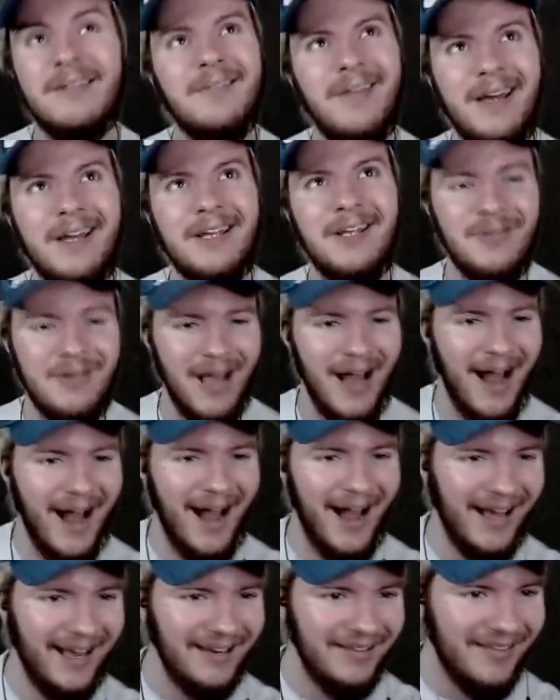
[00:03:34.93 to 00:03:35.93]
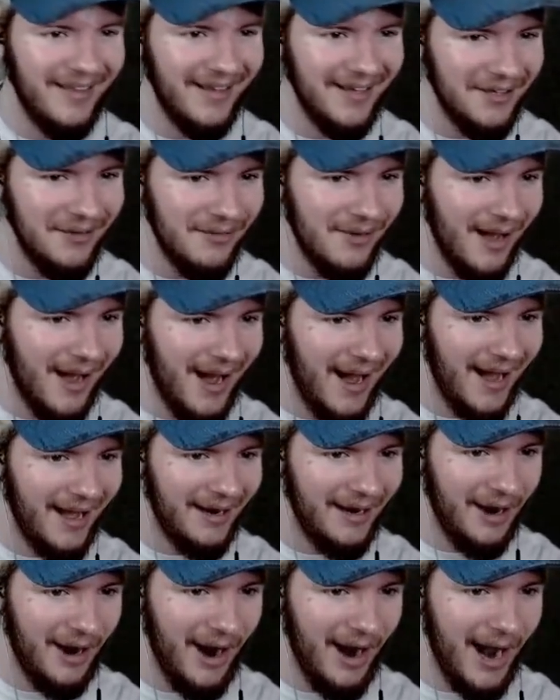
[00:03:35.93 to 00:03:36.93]
Thank you, God. Thank you, God.
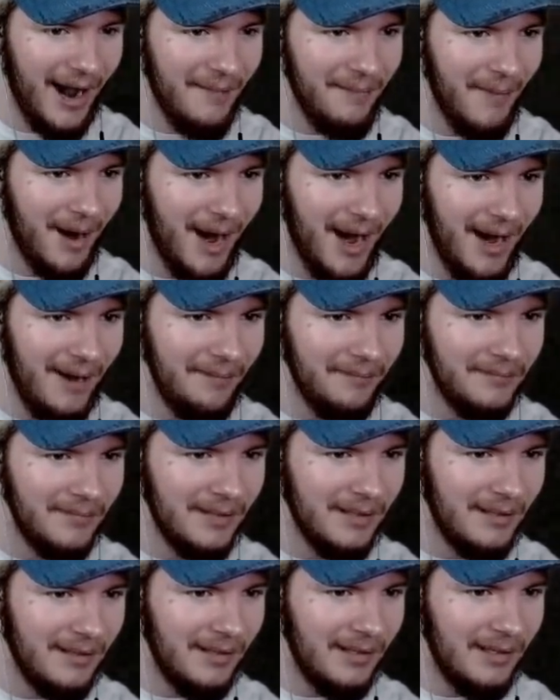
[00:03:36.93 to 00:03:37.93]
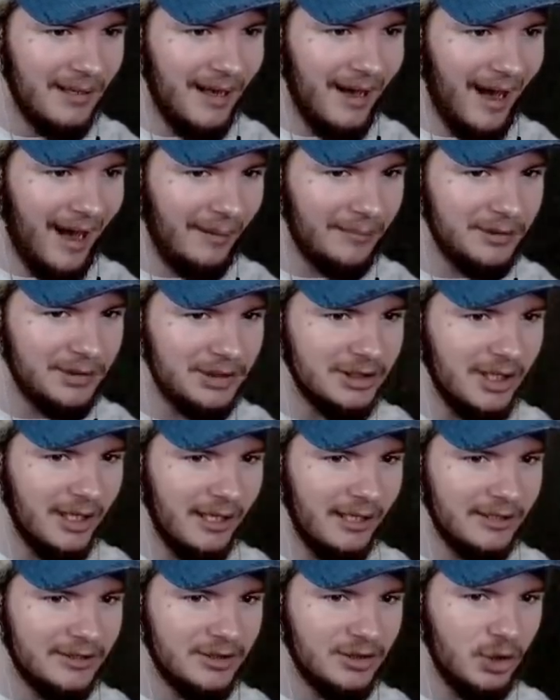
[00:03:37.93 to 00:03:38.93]
All right, mom, I'm just
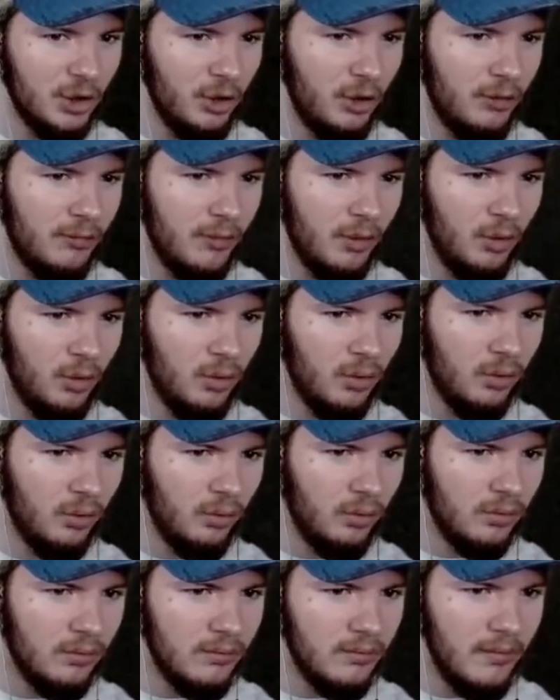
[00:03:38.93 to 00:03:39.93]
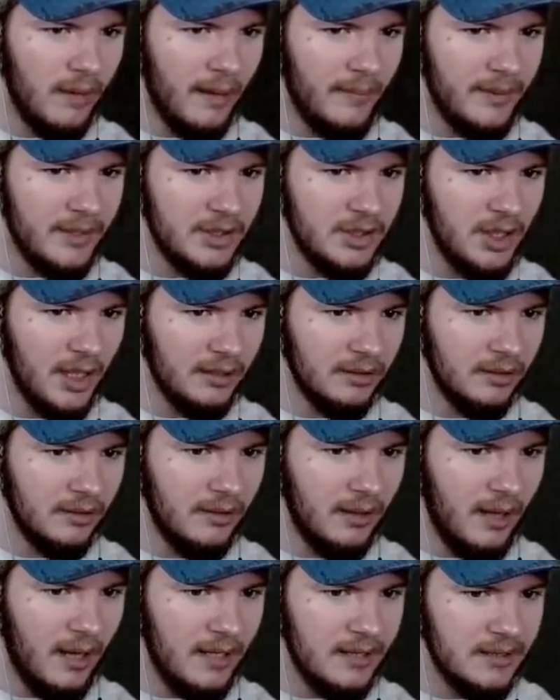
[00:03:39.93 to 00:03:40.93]
gonna assume, ooh, maybe check the
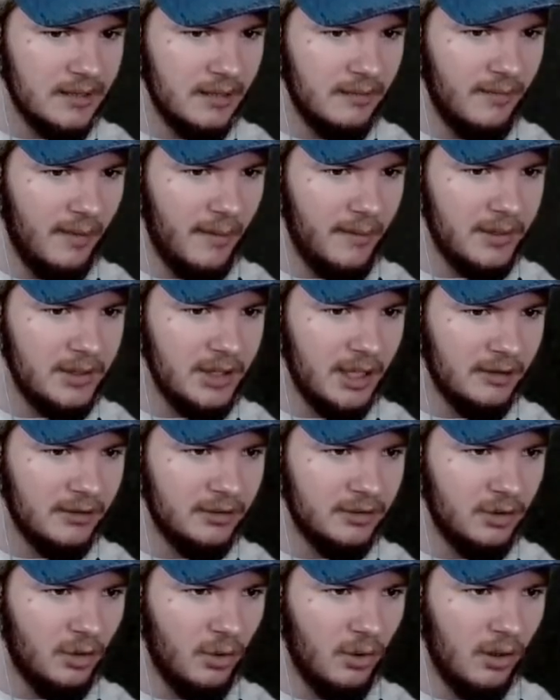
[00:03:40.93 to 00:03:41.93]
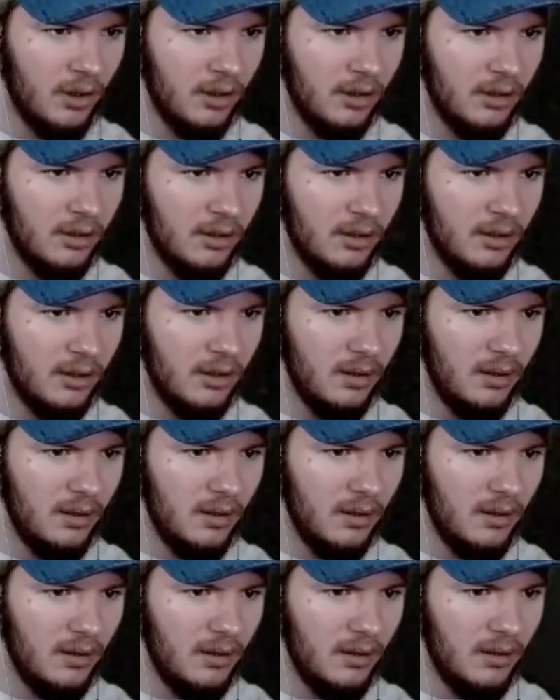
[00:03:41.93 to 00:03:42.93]
closet, maybe check the door.
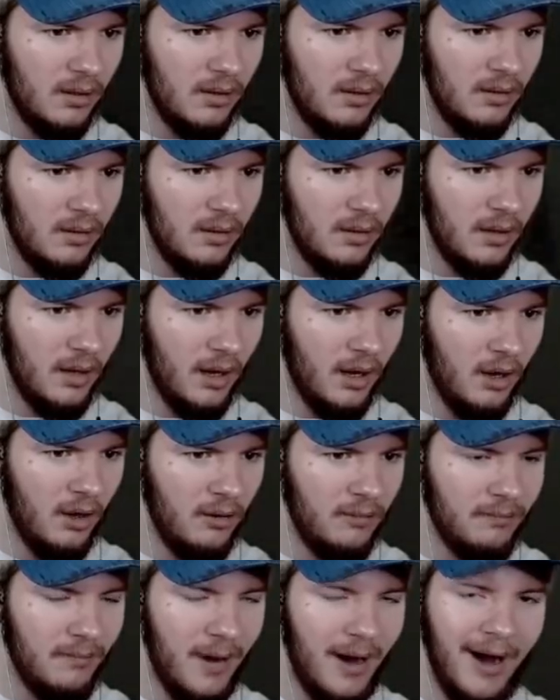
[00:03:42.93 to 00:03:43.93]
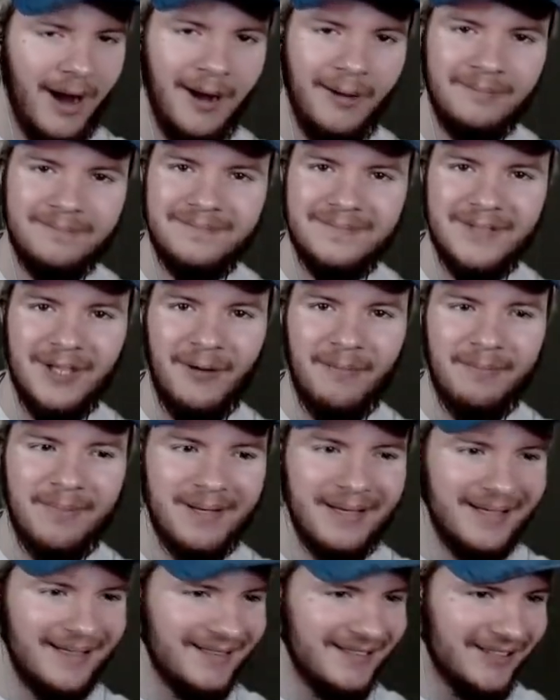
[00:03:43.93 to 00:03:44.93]
No, mom, don't
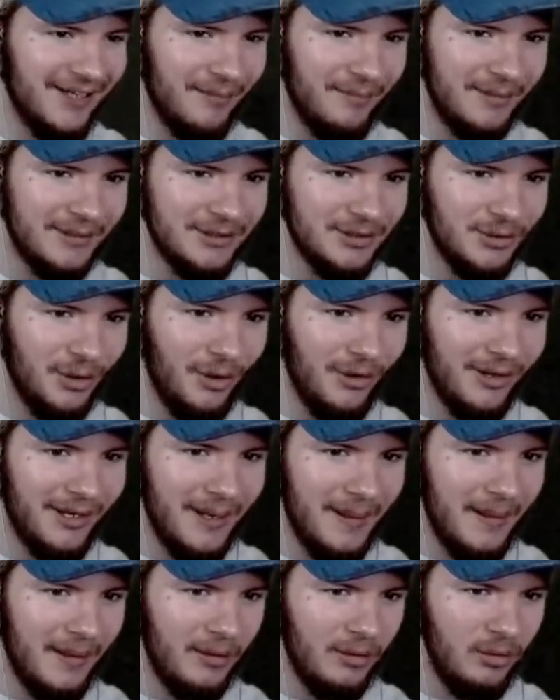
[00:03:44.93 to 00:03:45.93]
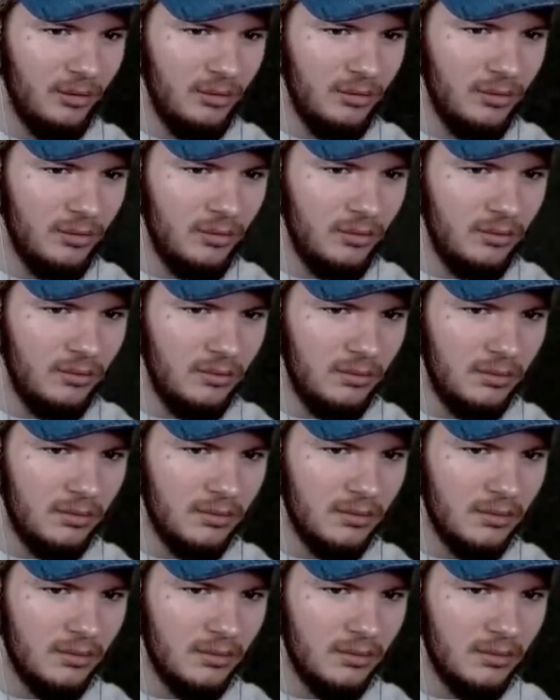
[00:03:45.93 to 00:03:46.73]
be, don't be trolling in the, ooh.